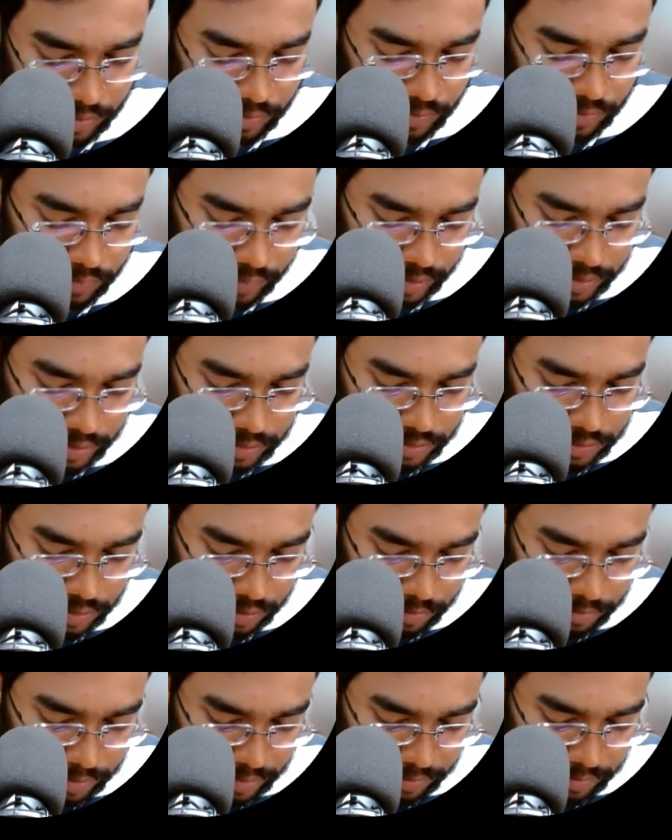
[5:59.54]
one's
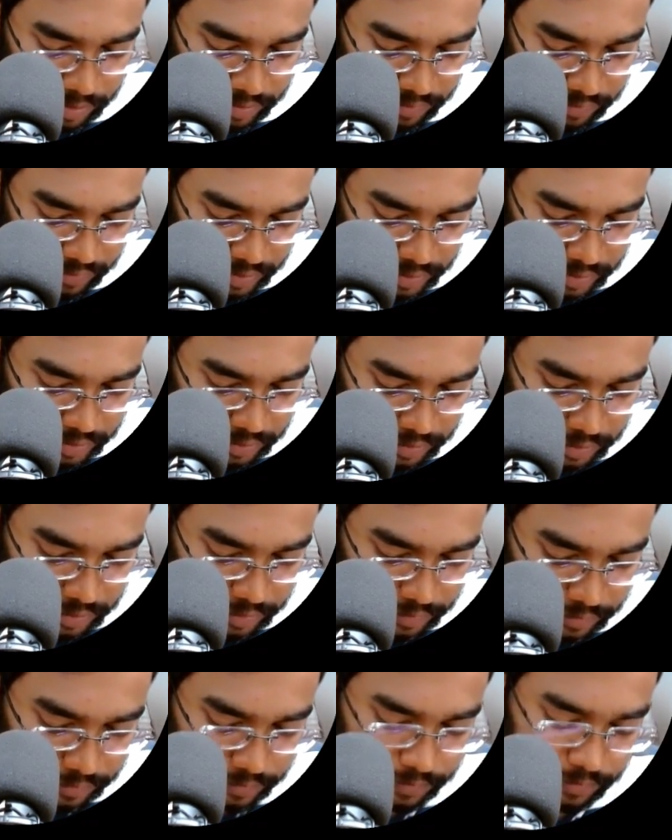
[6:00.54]
complement first.
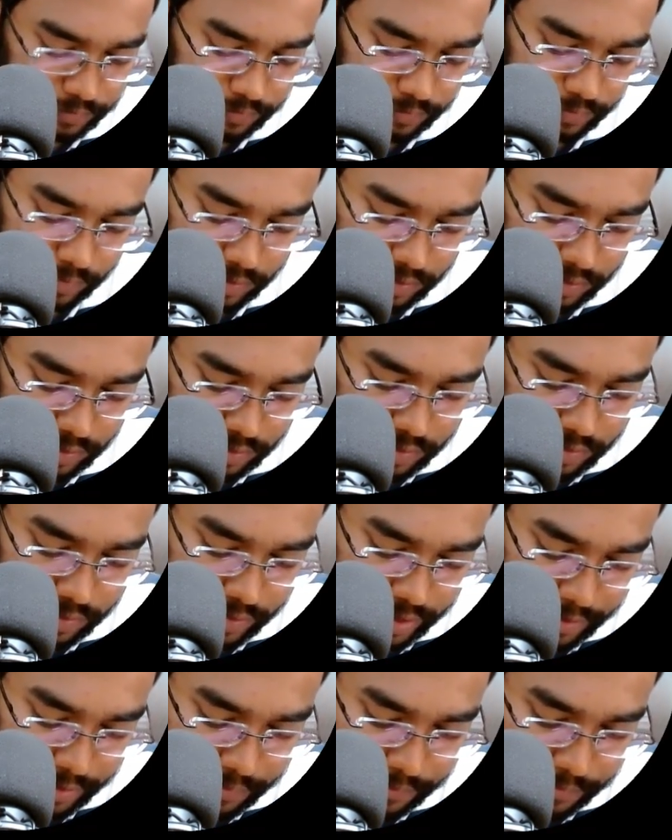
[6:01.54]

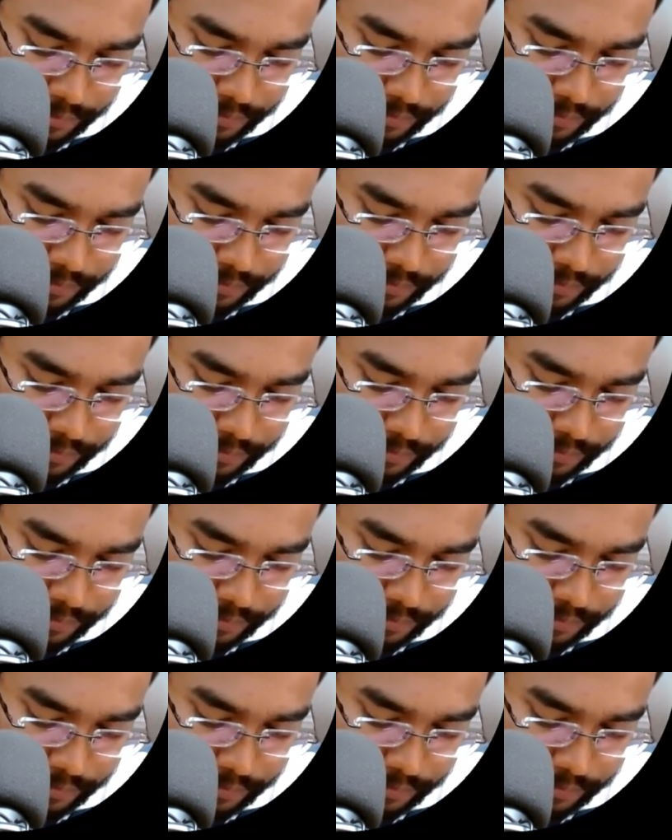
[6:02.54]
Okay.